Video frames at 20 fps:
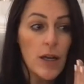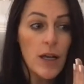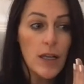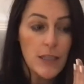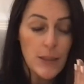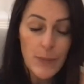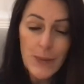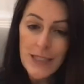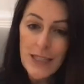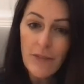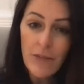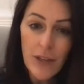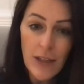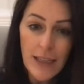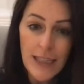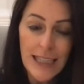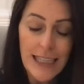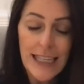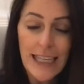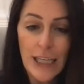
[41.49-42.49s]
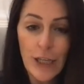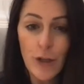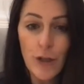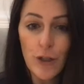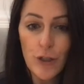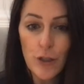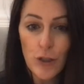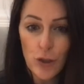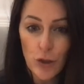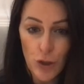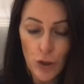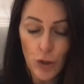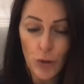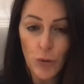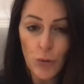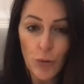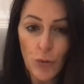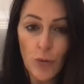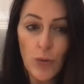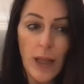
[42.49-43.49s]
specifically geared
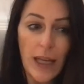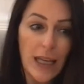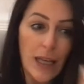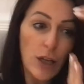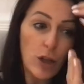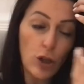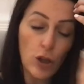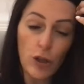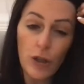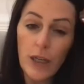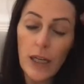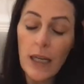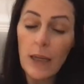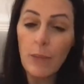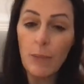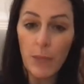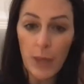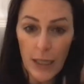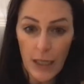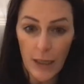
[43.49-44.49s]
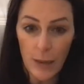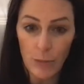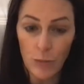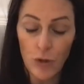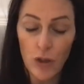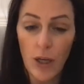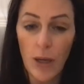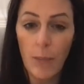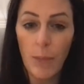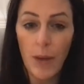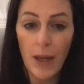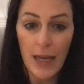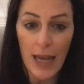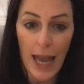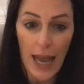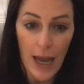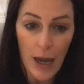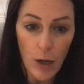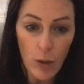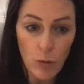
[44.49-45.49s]
to like learning mediumship and
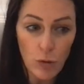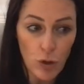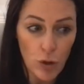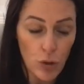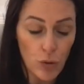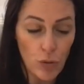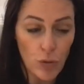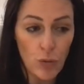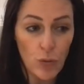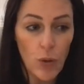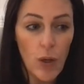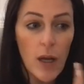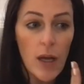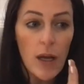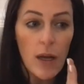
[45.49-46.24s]
how to